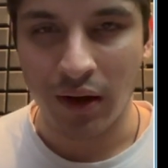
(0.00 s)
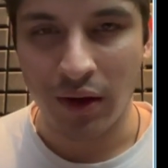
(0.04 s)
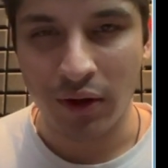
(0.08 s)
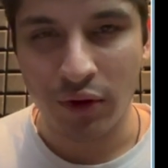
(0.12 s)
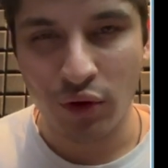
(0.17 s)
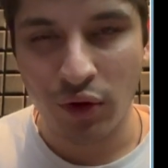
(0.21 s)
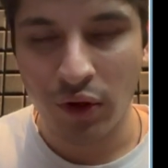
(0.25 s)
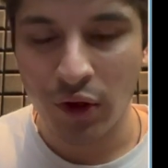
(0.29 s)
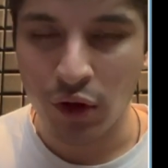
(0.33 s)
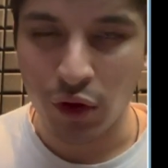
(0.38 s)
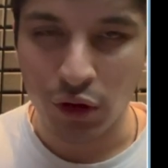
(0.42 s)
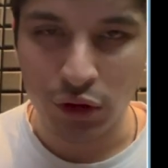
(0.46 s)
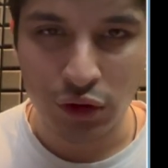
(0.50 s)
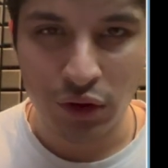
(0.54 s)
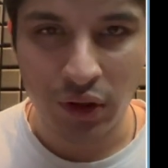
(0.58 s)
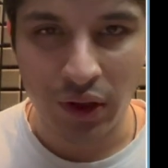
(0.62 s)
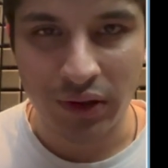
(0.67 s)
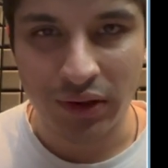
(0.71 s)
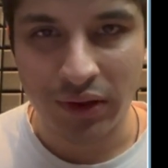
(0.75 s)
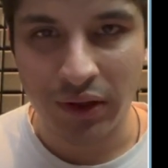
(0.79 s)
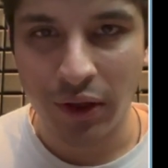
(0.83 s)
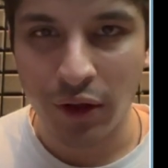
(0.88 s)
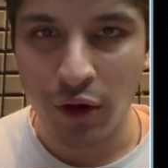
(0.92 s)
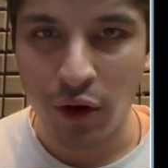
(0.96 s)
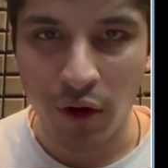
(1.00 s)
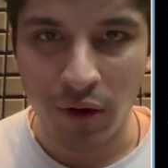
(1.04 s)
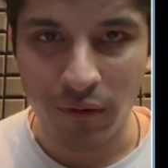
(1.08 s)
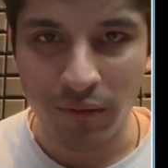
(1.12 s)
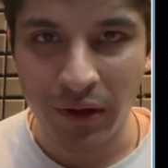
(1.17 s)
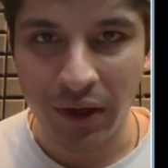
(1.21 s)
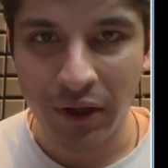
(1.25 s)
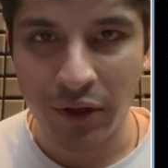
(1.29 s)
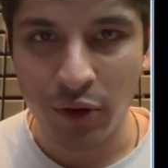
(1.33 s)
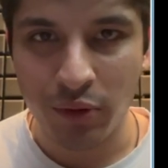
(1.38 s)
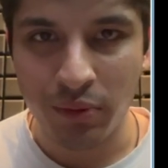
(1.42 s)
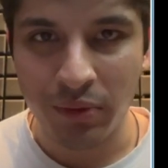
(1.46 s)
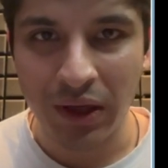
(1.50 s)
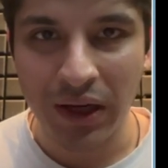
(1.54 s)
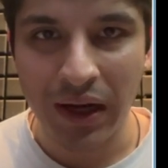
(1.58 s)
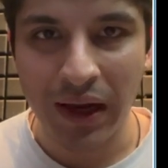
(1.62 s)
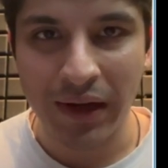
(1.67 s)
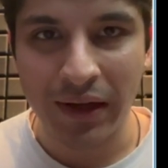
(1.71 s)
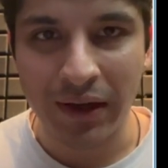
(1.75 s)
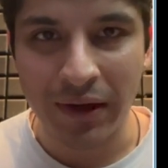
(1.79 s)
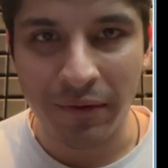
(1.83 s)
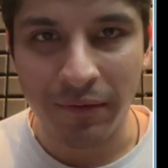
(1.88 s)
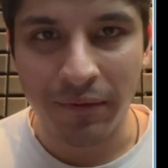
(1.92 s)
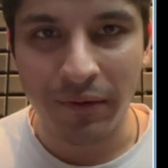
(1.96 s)
You can also consider conflict to be
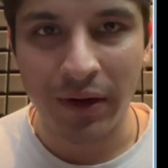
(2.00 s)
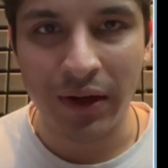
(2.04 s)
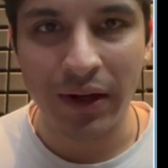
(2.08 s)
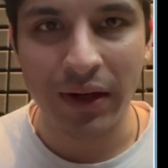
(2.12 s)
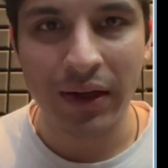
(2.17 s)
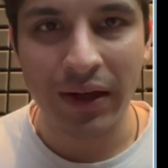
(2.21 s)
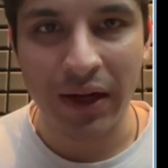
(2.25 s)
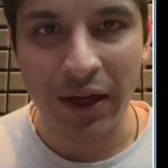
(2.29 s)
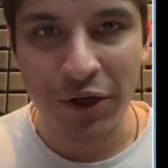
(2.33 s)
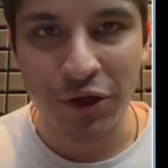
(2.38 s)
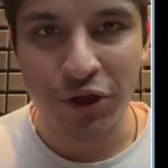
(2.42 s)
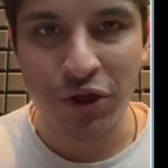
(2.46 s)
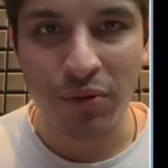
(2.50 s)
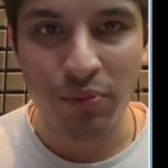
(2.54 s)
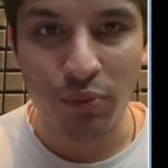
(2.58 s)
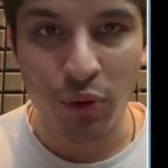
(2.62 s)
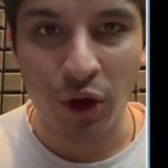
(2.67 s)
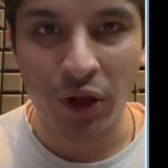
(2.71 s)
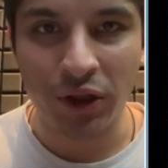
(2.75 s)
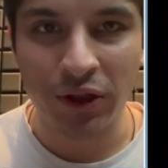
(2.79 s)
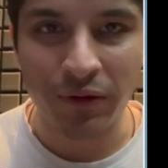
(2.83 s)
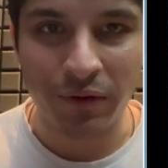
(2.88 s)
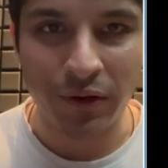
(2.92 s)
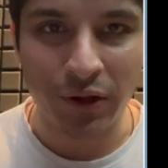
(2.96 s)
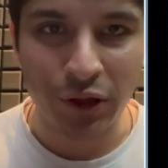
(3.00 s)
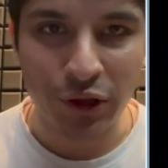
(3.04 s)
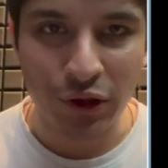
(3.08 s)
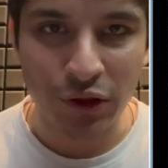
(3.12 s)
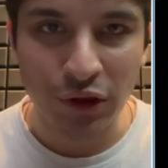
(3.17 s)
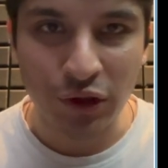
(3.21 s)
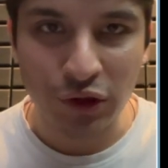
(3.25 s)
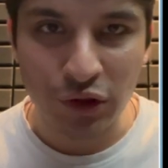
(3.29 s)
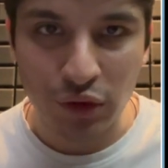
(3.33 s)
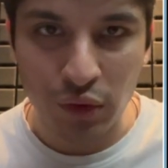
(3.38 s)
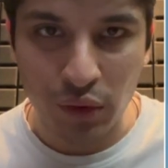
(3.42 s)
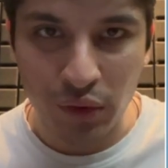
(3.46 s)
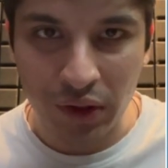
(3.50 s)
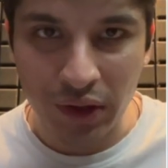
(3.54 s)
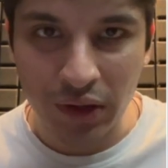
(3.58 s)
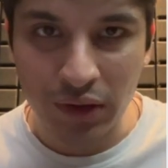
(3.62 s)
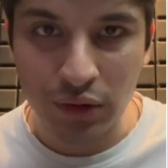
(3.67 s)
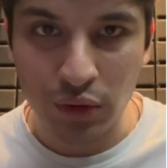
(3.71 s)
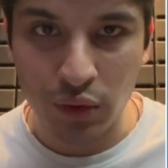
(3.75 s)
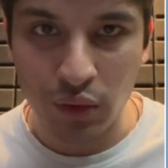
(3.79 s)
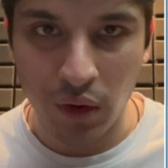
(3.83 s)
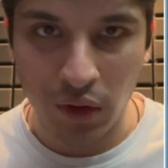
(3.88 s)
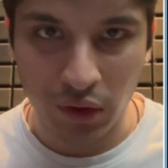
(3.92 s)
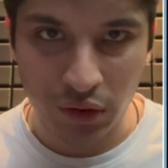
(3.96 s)
like different tension points within the story
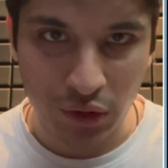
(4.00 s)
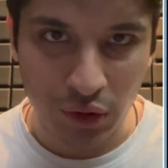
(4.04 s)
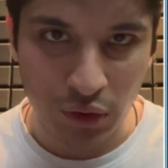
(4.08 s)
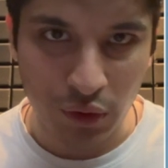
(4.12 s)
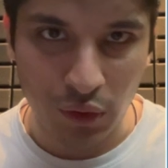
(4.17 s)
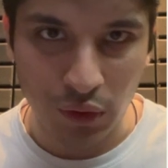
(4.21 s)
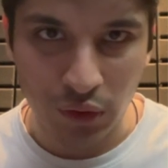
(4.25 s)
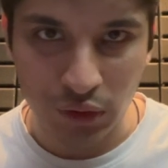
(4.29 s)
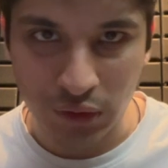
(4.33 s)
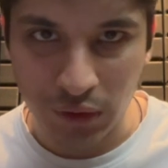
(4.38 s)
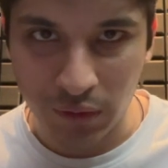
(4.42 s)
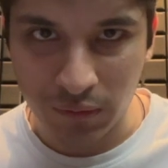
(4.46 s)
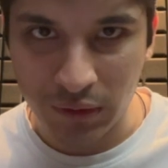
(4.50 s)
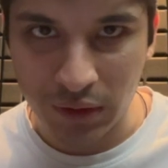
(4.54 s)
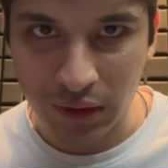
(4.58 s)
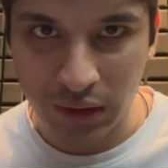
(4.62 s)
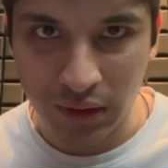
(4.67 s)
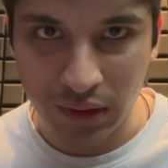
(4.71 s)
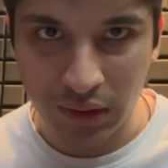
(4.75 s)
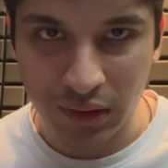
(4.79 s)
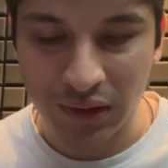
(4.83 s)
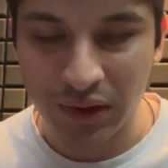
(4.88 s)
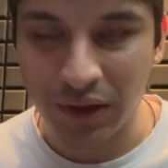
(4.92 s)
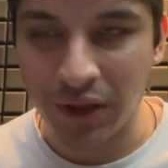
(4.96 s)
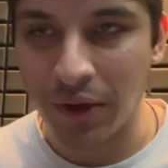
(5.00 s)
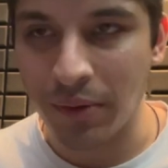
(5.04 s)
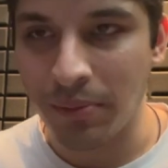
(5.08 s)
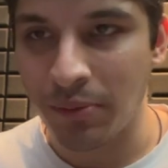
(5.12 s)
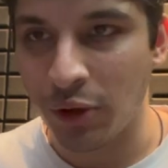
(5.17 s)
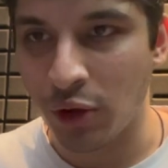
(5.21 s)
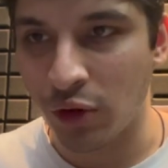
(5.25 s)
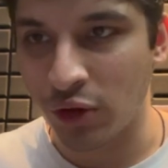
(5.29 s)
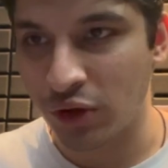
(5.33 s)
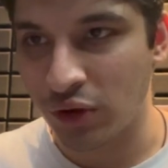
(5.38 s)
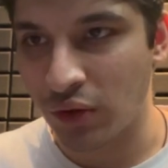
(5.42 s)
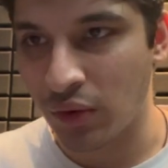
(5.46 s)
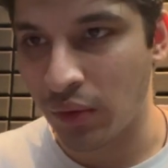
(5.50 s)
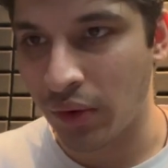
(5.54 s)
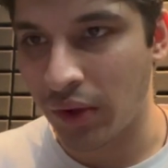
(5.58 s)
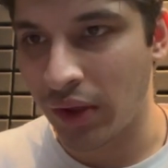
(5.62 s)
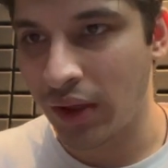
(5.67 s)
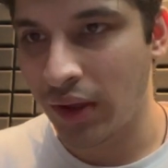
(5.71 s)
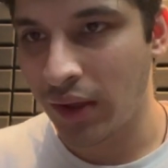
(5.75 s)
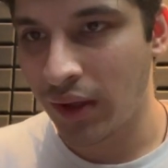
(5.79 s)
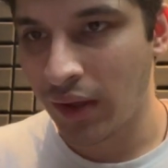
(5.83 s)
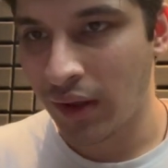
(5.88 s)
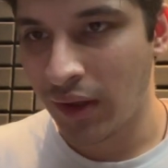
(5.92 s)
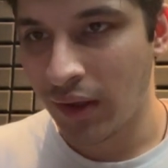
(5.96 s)
throughout the course of the script or
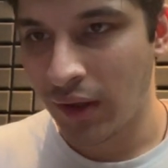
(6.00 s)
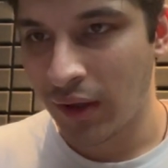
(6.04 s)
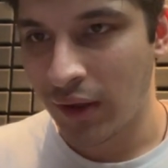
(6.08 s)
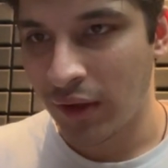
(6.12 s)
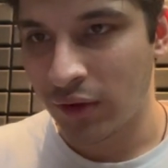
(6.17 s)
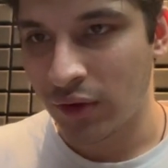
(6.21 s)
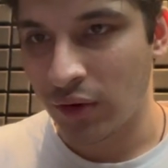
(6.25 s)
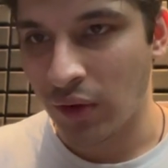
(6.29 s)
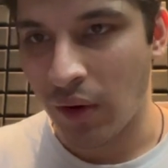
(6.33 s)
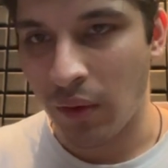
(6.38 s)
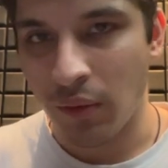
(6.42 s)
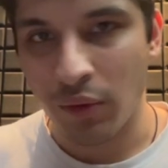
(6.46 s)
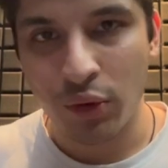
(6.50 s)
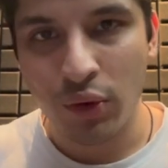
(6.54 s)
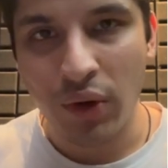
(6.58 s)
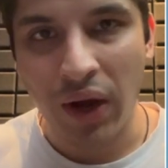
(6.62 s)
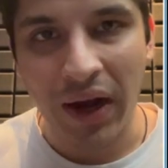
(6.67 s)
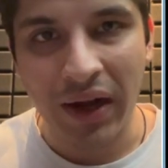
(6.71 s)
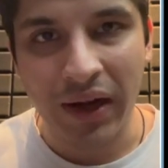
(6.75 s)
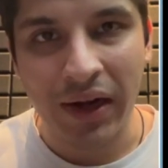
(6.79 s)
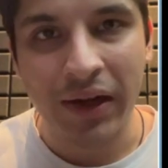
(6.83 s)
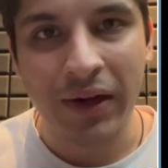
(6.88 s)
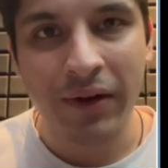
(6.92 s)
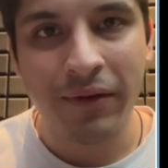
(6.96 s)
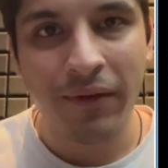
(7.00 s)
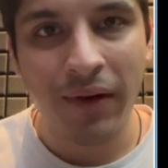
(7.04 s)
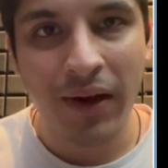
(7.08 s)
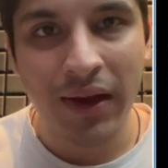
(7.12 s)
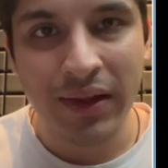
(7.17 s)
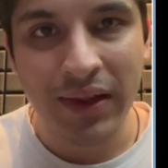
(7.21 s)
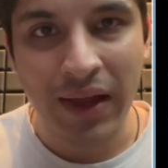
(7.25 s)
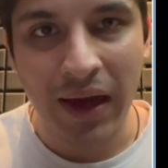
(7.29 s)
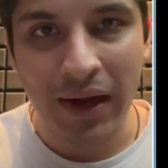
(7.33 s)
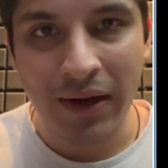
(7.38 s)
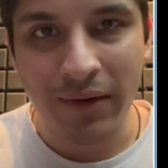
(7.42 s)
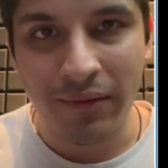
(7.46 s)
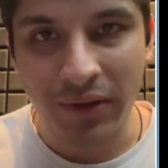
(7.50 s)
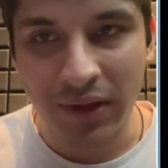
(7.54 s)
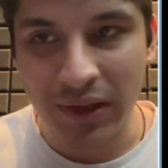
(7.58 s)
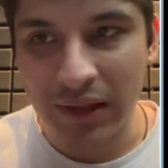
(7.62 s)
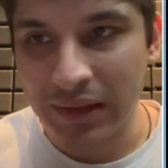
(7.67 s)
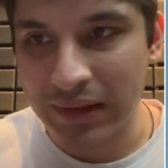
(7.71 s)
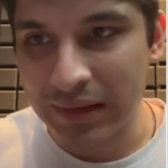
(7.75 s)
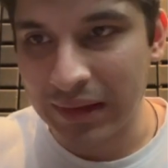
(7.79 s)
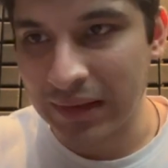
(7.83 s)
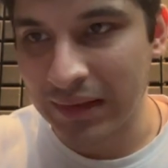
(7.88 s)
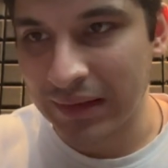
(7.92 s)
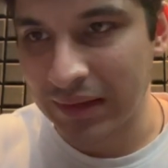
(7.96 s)
story. So I want to identify that
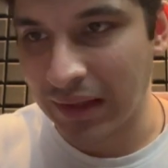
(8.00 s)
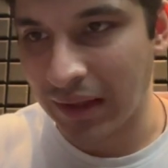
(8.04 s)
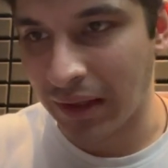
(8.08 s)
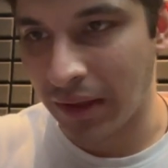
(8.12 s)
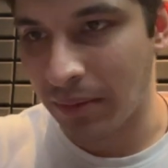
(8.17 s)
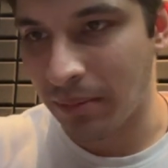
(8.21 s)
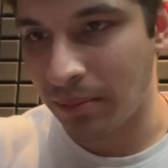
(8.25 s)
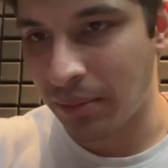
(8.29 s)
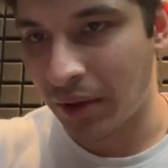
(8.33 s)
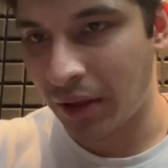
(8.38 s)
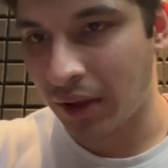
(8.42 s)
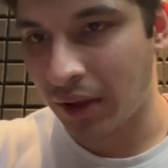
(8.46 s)
within this script,